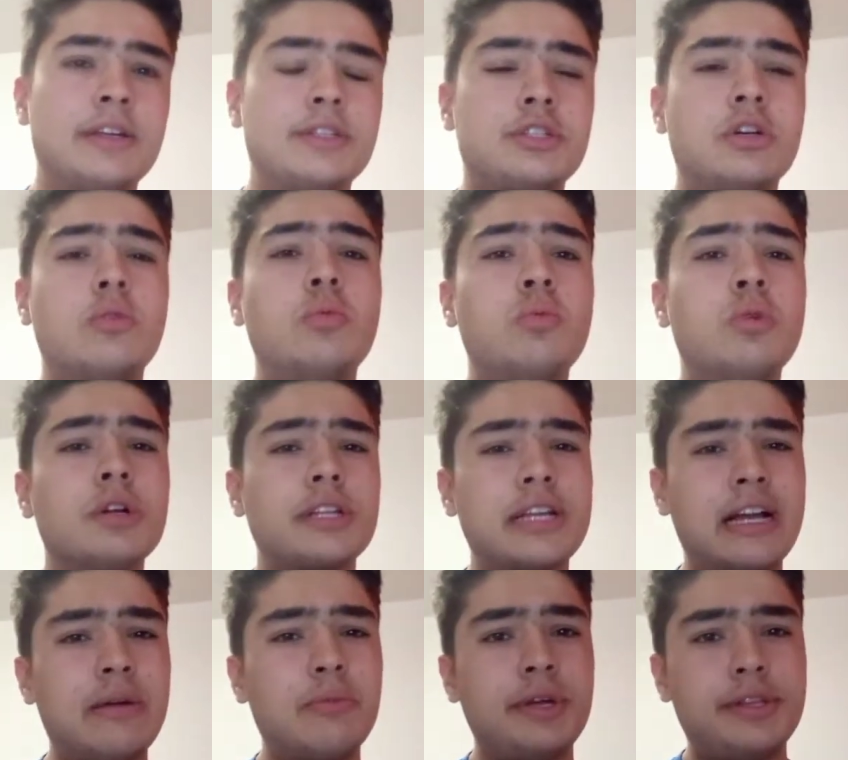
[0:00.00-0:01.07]
So what
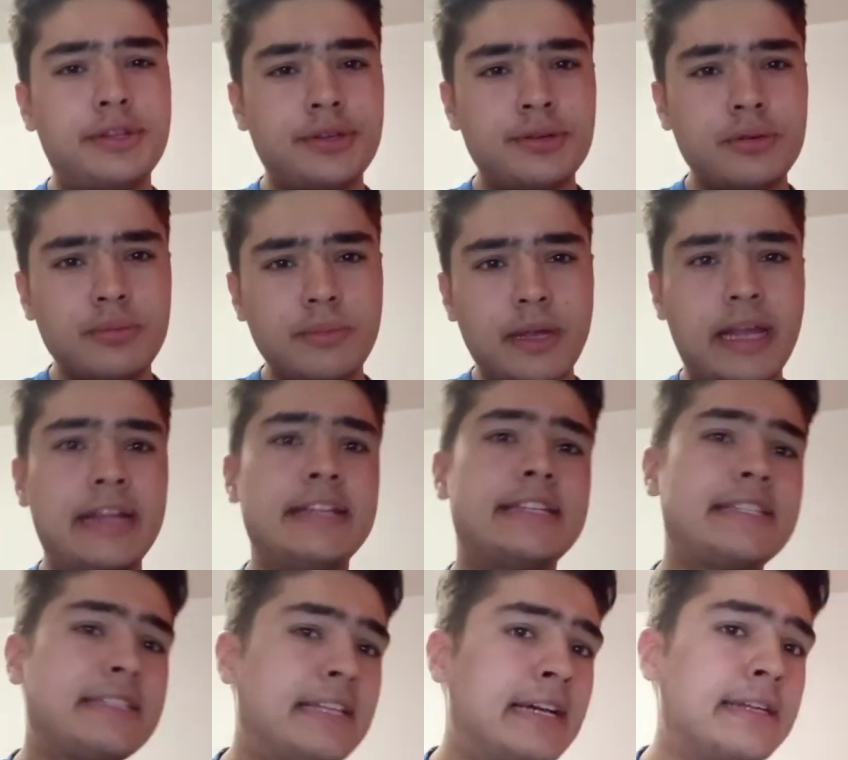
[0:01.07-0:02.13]
can we do
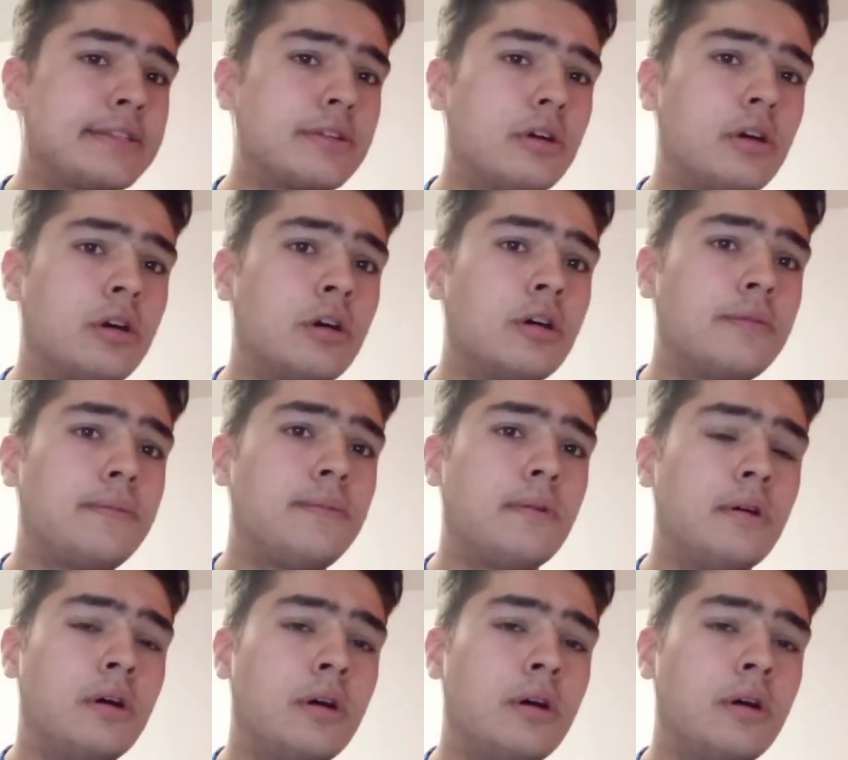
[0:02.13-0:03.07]
instead of